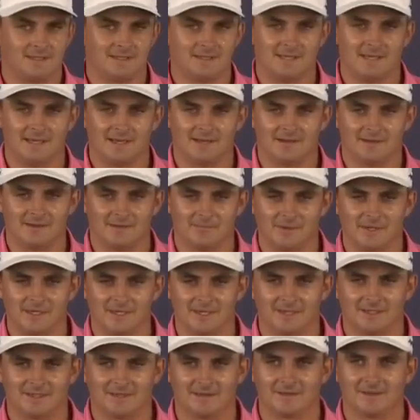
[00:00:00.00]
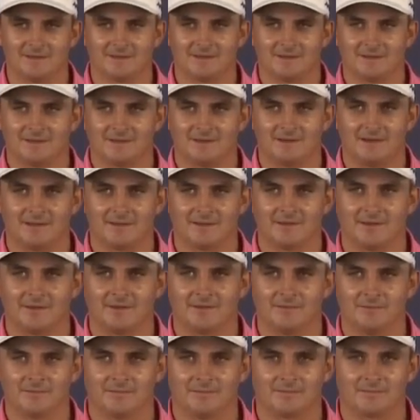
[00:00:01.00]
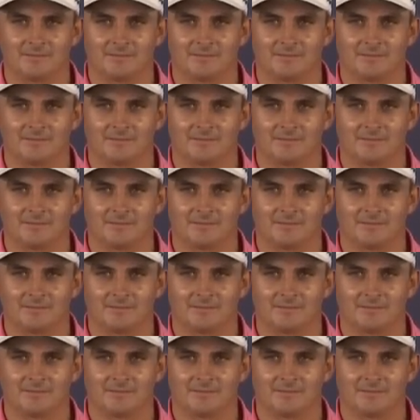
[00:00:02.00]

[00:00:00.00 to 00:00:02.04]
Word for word: Yeah, I mean, I think